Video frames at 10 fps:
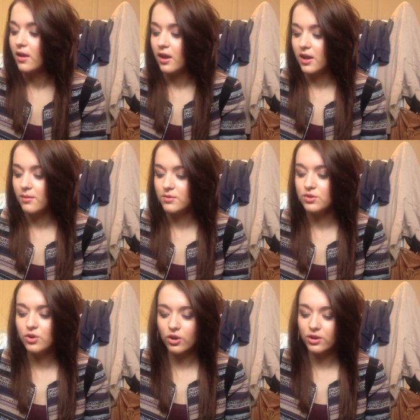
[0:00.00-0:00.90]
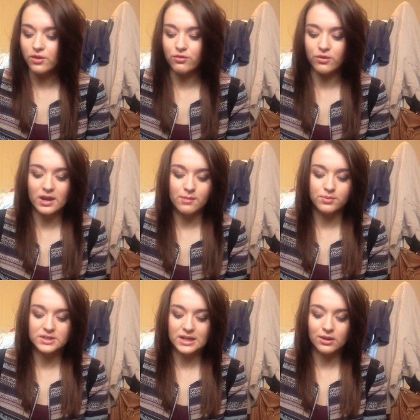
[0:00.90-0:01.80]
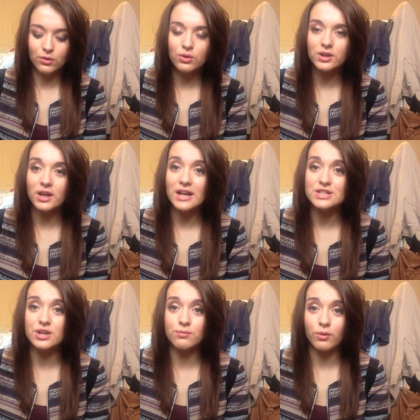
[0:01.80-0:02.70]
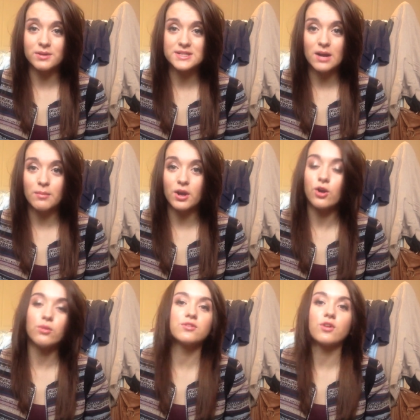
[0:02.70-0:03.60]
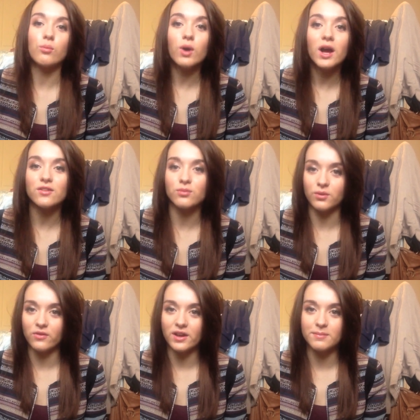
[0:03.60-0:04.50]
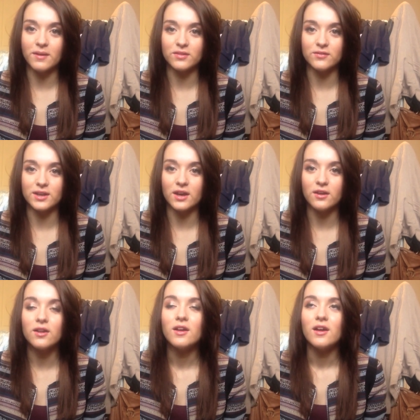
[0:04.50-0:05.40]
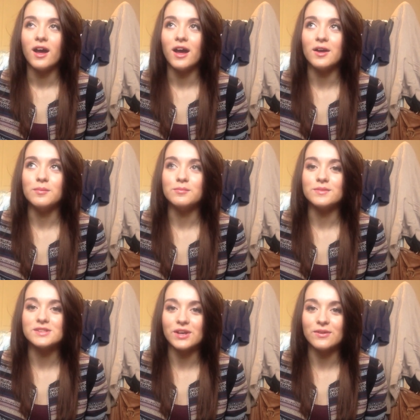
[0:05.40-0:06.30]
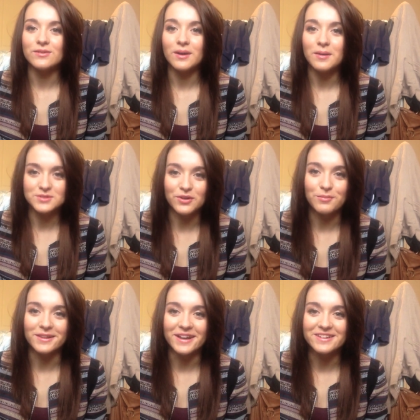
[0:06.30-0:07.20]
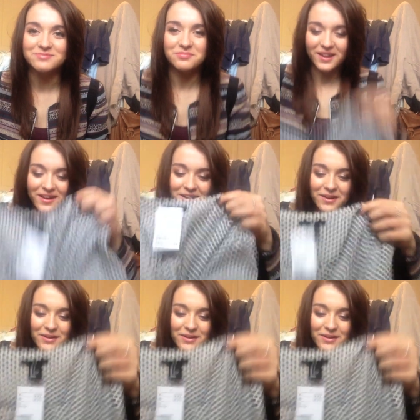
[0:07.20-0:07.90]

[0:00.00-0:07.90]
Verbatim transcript: Um, not going to go through it in any particular order, as you can probably tell my cold has got worse from the first bit of the video, um, so I'm sorry about that. Uh,